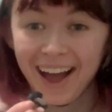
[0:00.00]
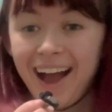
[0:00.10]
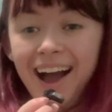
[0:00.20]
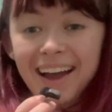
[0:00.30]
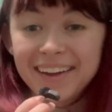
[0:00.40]

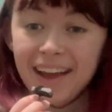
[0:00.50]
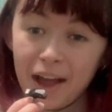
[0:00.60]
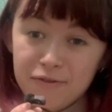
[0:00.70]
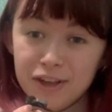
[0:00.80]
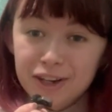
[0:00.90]
Hi,
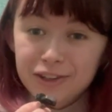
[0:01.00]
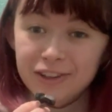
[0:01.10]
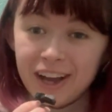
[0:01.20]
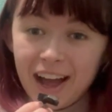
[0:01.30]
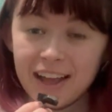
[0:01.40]
I'm Vita
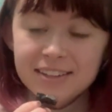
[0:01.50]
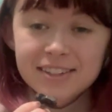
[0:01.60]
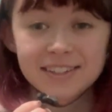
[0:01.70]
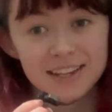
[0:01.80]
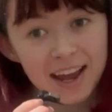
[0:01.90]
Luka, and
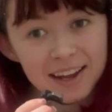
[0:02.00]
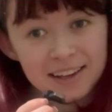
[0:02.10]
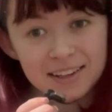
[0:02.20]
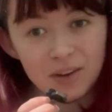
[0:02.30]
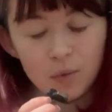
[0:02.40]
today